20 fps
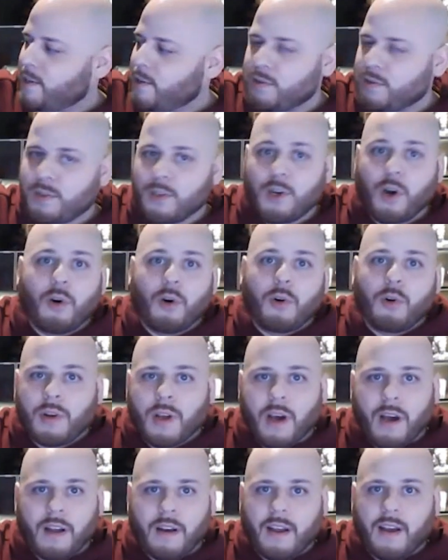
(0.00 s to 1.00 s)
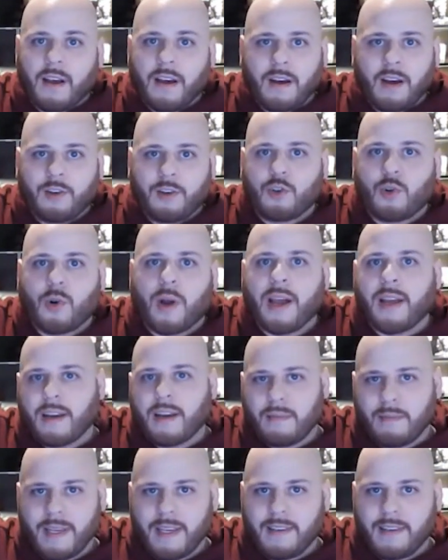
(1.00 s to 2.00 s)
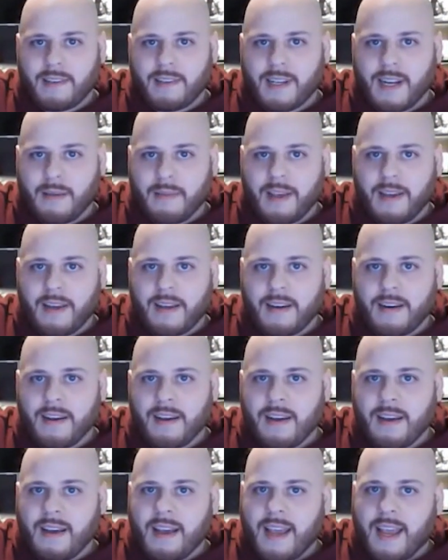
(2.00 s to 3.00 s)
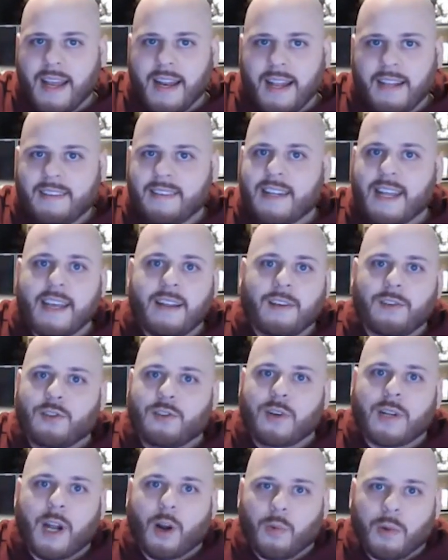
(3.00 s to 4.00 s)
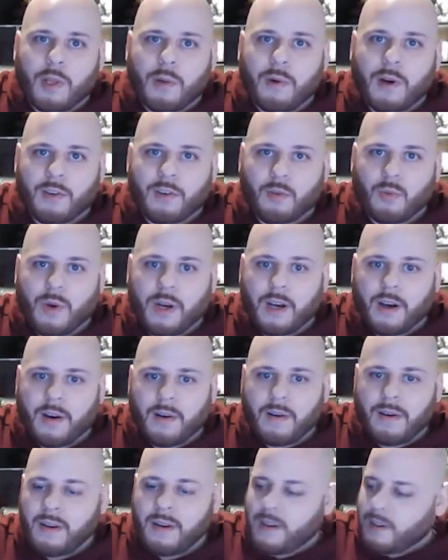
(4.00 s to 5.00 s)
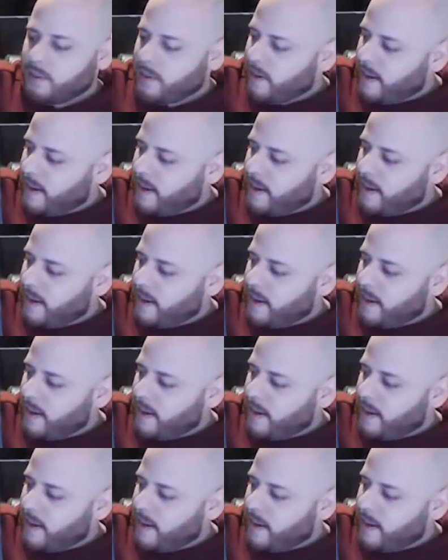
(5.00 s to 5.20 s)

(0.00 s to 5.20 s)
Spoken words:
he used gold on a Trigun piece that I made, and it stood out really well as well. So